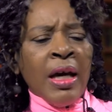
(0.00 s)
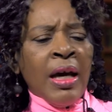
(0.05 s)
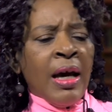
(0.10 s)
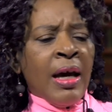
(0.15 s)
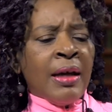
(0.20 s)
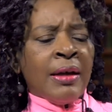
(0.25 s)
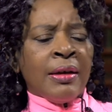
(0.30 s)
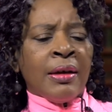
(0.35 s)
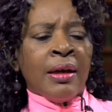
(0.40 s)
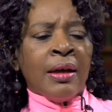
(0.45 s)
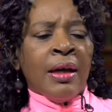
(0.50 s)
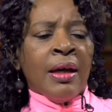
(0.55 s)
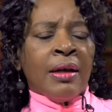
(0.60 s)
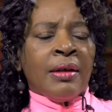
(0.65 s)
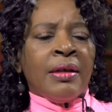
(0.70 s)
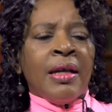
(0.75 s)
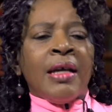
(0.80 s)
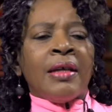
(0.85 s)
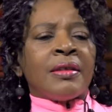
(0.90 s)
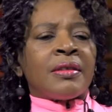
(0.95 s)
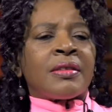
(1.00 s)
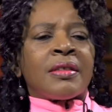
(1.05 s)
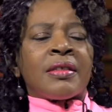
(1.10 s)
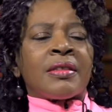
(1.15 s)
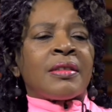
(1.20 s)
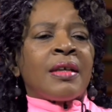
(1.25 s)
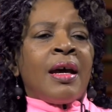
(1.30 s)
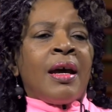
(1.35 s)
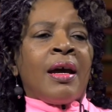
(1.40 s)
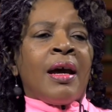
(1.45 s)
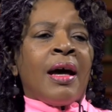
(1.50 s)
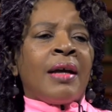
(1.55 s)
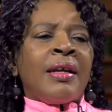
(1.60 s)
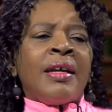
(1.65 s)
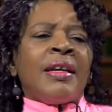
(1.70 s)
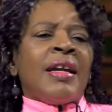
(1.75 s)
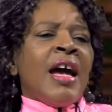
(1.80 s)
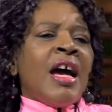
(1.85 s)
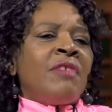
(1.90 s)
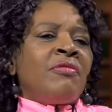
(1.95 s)
And needless to say, I
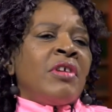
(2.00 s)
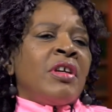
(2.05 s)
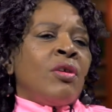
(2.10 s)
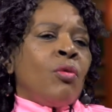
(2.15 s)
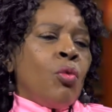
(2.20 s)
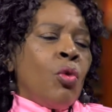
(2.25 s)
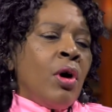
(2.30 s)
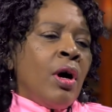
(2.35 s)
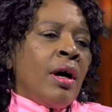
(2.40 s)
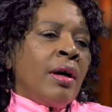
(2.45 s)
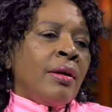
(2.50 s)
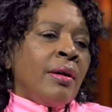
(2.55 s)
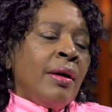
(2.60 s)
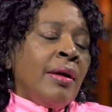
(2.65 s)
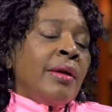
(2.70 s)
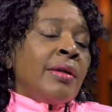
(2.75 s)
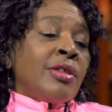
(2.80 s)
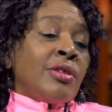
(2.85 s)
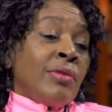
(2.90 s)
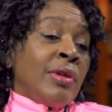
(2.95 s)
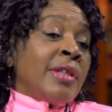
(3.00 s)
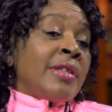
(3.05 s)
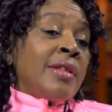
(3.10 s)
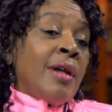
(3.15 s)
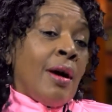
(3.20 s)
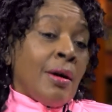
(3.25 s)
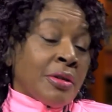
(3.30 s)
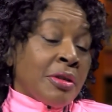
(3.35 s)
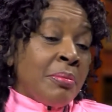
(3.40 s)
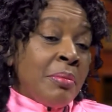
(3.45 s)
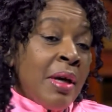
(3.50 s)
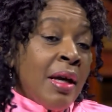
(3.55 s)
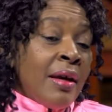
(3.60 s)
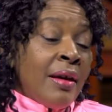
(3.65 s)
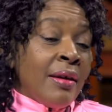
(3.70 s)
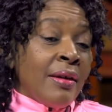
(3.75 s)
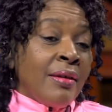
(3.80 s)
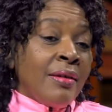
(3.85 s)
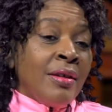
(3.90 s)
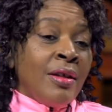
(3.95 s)
didn't have anyone to really talk to
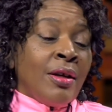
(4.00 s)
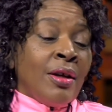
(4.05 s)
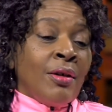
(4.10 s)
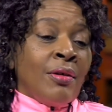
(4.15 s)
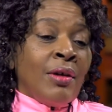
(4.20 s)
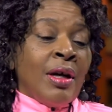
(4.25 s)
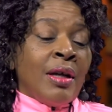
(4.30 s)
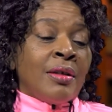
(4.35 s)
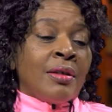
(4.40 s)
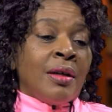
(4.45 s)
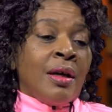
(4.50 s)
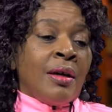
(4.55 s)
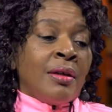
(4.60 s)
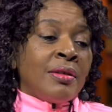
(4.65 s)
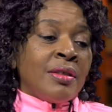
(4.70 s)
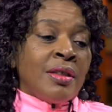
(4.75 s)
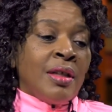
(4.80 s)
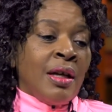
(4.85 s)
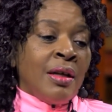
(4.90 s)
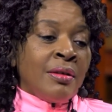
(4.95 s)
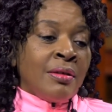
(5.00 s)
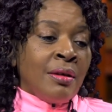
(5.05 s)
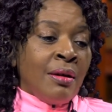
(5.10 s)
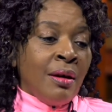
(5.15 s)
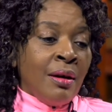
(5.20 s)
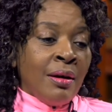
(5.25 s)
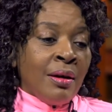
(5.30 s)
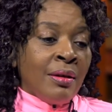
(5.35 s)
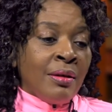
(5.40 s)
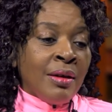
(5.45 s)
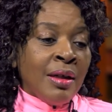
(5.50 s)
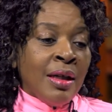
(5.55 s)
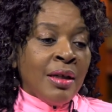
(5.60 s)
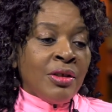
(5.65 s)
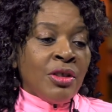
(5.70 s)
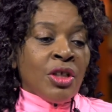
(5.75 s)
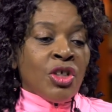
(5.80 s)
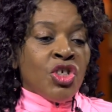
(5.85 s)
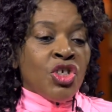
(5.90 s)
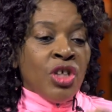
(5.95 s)
me, you know, and, and, and uh,
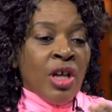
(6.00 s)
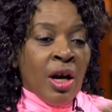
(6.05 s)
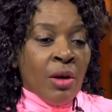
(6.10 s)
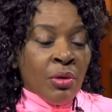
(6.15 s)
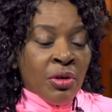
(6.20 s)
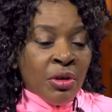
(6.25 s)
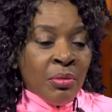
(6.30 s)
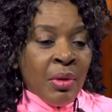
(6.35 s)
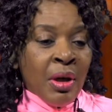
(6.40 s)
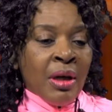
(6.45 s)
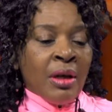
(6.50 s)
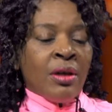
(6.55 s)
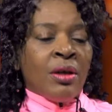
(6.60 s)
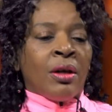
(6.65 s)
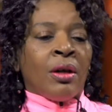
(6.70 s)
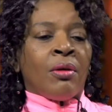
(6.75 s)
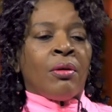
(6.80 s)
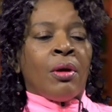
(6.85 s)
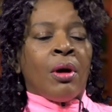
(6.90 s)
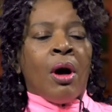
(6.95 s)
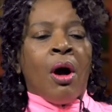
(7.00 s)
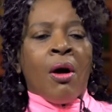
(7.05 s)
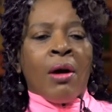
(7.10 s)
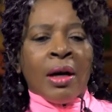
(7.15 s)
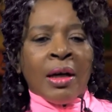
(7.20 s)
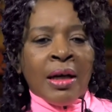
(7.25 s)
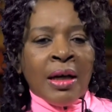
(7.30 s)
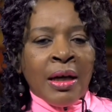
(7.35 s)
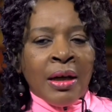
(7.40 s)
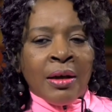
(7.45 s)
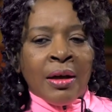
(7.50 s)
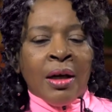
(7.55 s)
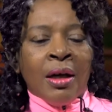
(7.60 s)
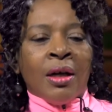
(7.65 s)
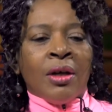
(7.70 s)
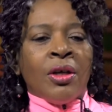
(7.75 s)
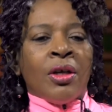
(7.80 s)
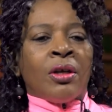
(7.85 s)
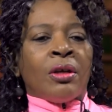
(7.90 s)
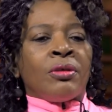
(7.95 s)
to share with me, you know, Arlene,
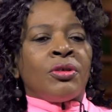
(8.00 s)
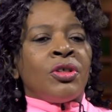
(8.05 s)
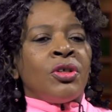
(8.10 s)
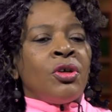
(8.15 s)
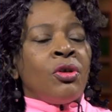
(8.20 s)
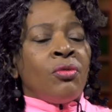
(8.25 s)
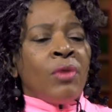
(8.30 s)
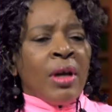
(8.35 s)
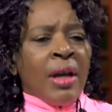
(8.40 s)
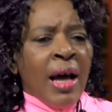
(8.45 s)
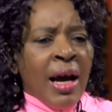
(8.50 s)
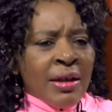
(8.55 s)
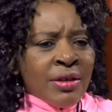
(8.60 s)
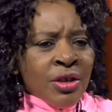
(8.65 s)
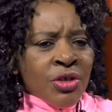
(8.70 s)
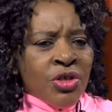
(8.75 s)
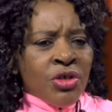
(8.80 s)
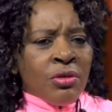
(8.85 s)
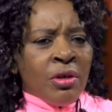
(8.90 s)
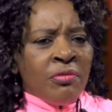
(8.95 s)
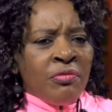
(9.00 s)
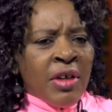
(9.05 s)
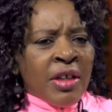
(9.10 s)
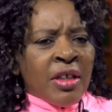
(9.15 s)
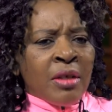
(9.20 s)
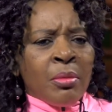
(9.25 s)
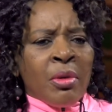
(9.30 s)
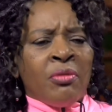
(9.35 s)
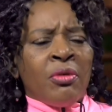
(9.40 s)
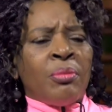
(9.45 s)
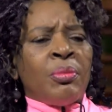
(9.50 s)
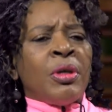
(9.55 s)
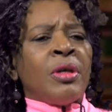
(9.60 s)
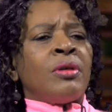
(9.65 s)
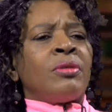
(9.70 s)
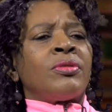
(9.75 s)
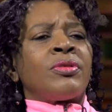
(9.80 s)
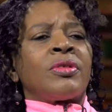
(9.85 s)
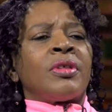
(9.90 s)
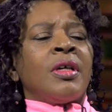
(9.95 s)
you know, do you realize that you're a victim of
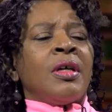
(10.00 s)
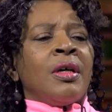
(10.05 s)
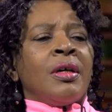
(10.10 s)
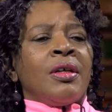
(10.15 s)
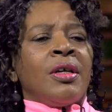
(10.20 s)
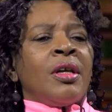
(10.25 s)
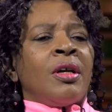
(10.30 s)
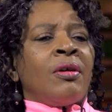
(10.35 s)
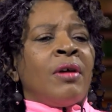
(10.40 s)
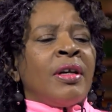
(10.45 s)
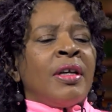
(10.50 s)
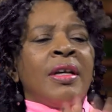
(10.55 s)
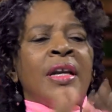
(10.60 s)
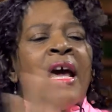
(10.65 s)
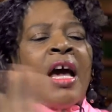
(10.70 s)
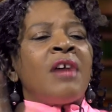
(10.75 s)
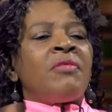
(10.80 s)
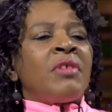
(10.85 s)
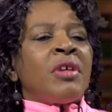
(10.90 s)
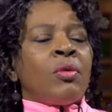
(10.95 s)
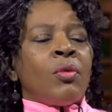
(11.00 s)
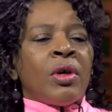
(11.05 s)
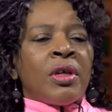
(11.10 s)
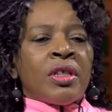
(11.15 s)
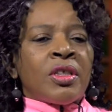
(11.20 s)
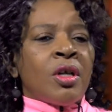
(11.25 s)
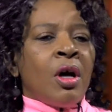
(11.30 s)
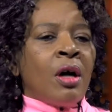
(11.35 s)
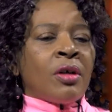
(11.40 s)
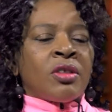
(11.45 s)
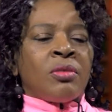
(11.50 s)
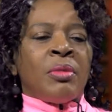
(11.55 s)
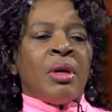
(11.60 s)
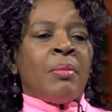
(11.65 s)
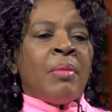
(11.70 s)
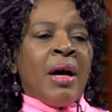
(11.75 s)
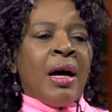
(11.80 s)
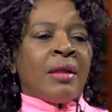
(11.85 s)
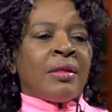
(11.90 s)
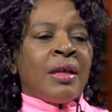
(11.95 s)
abuse? You know, I didn't have anyone to talk to me
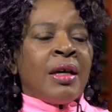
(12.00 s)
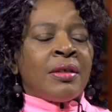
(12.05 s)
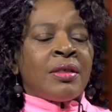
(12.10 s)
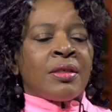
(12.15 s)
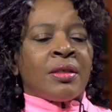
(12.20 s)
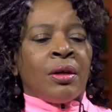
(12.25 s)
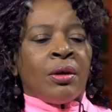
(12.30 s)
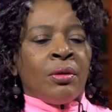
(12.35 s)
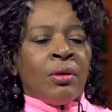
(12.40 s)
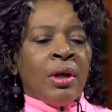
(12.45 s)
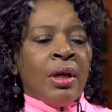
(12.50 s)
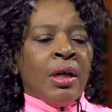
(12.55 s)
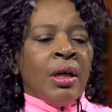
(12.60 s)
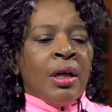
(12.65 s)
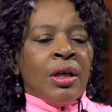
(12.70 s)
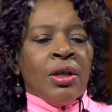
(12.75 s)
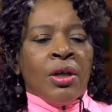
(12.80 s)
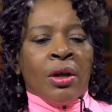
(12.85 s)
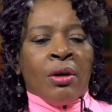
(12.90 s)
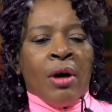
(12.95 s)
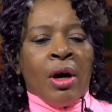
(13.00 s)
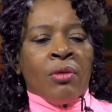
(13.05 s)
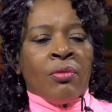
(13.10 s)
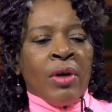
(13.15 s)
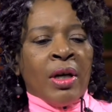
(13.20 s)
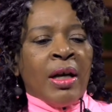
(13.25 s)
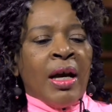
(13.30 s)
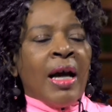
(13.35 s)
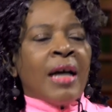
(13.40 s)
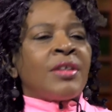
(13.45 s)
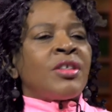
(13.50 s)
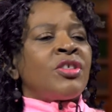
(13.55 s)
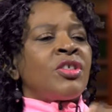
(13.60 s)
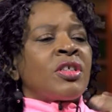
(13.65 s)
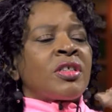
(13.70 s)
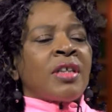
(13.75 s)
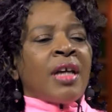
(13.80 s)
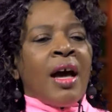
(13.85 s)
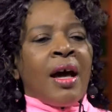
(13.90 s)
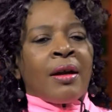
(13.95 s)
about that. So, you know, I really had to
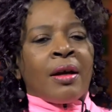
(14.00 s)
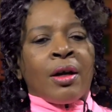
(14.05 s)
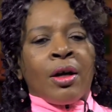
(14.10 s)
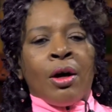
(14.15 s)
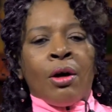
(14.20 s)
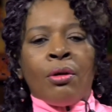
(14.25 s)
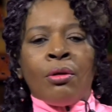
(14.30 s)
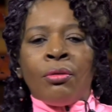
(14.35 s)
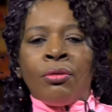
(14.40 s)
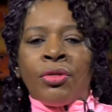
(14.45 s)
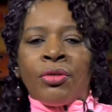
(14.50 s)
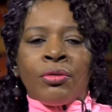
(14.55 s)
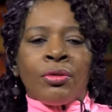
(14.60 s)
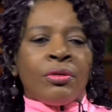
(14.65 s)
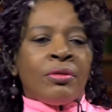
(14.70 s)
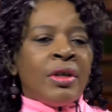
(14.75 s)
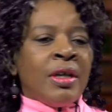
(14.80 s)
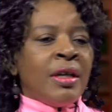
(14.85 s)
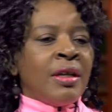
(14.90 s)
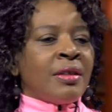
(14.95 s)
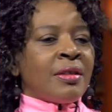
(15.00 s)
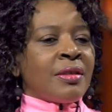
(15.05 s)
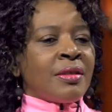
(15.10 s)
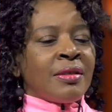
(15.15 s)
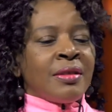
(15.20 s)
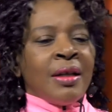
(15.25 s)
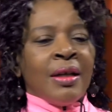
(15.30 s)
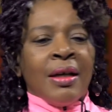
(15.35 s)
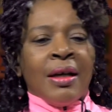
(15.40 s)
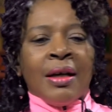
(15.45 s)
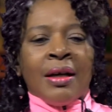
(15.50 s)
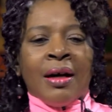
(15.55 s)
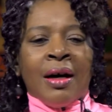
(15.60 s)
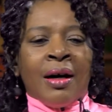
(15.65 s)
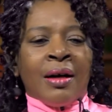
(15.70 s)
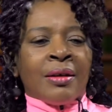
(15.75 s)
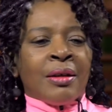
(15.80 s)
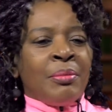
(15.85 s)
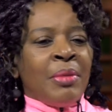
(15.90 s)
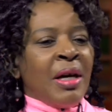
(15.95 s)
just kind of go through this
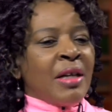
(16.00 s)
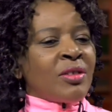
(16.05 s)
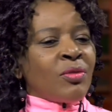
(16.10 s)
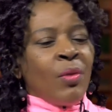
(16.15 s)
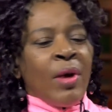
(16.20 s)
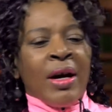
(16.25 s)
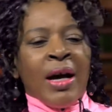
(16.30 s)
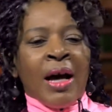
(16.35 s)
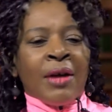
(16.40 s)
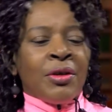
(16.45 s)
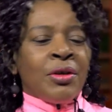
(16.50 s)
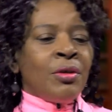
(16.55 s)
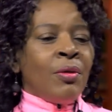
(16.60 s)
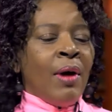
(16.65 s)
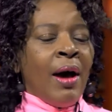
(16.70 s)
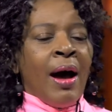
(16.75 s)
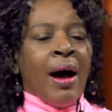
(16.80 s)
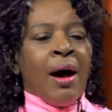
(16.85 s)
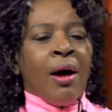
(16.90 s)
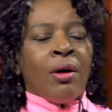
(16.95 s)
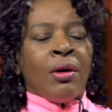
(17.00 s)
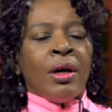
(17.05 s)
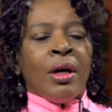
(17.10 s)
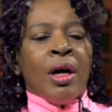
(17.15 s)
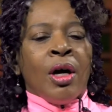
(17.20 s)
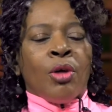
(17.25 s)
uh, the best way I knew how.